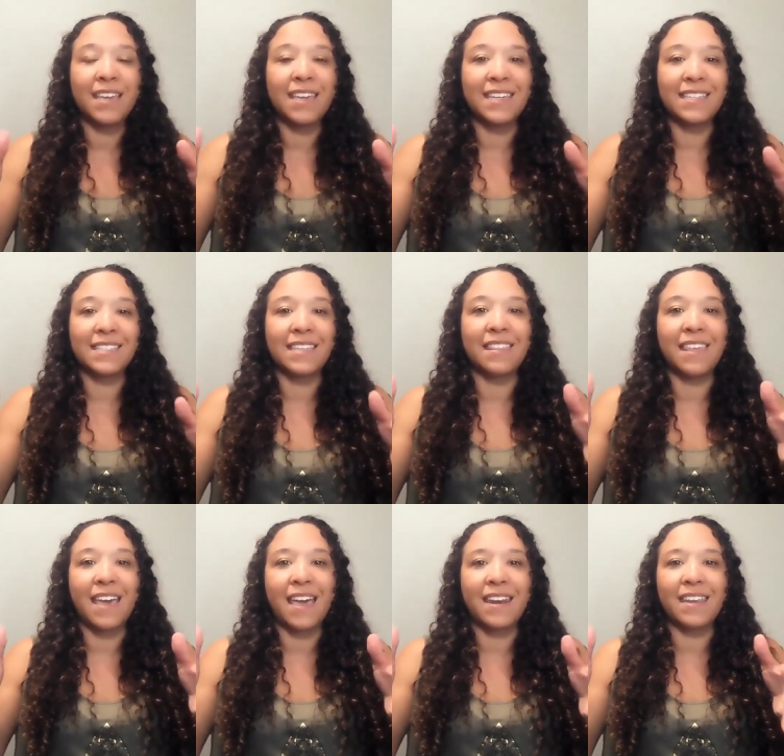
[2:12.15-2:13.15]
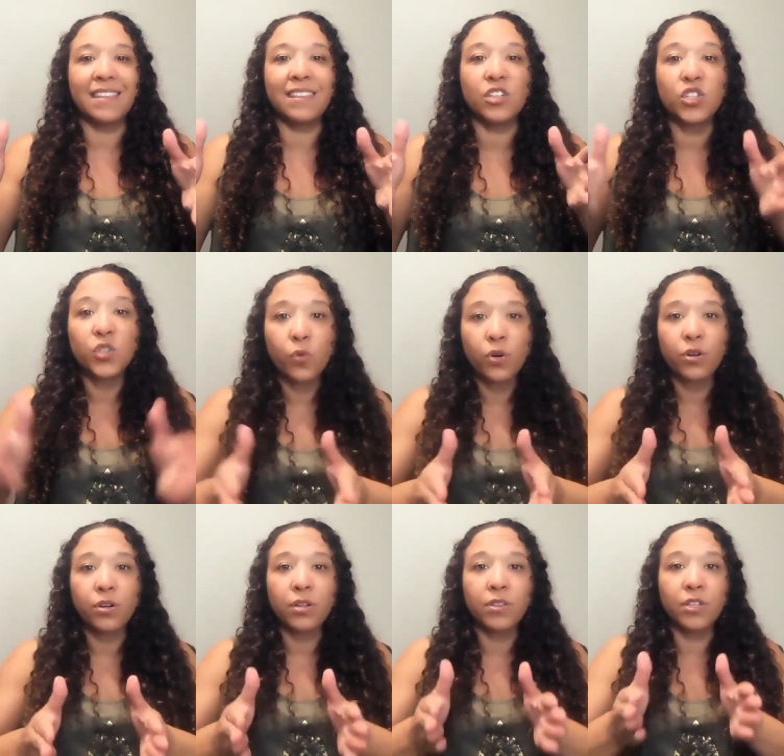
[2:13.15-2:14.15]
is that the
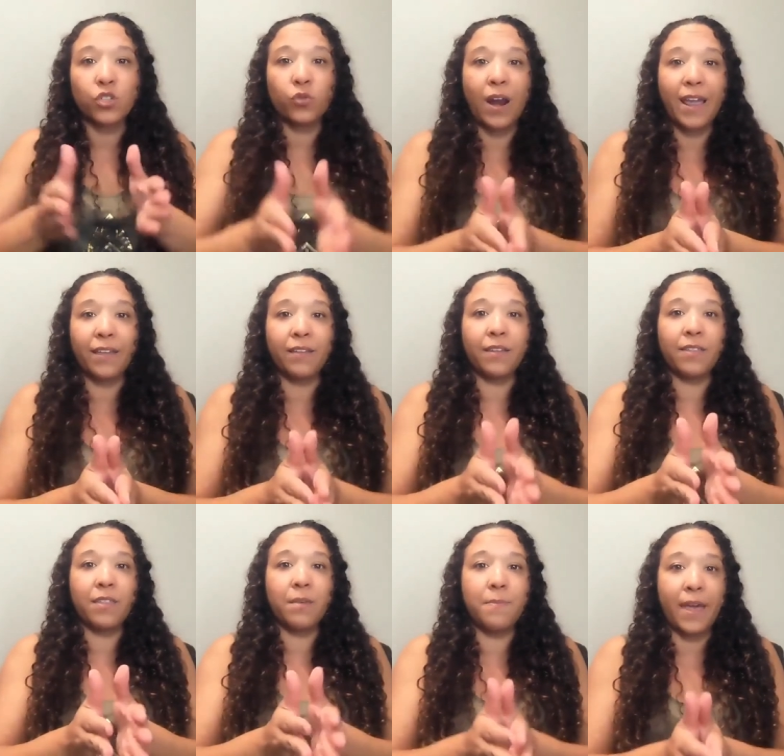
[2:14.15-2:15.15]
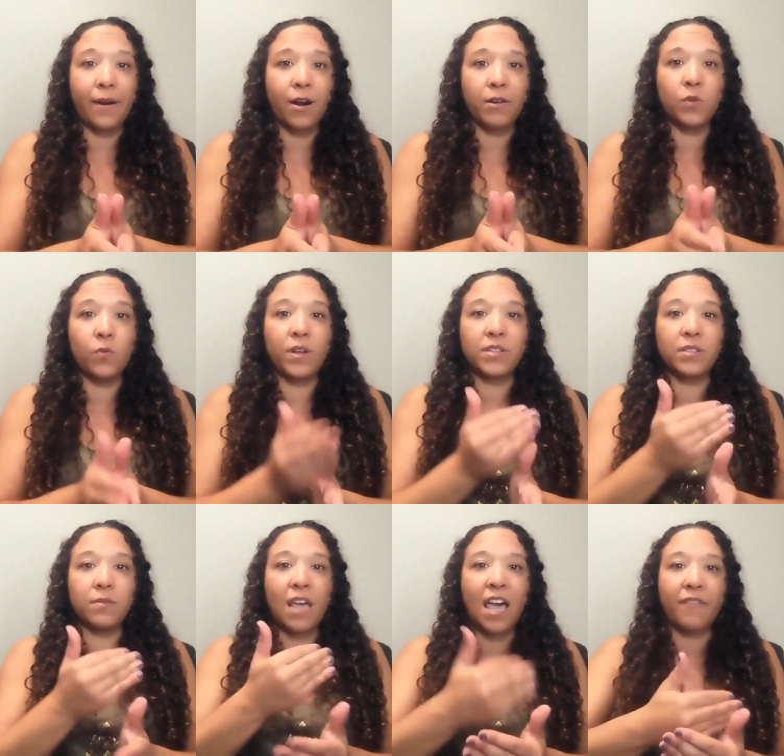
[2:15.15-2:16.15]
shorter the trial, the better. You want
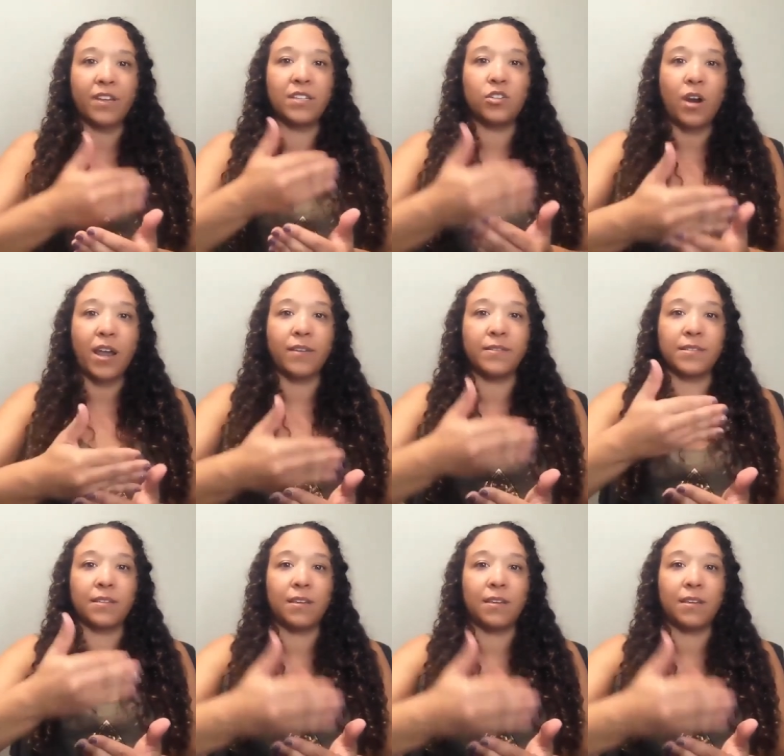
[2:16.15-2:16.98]
to have trials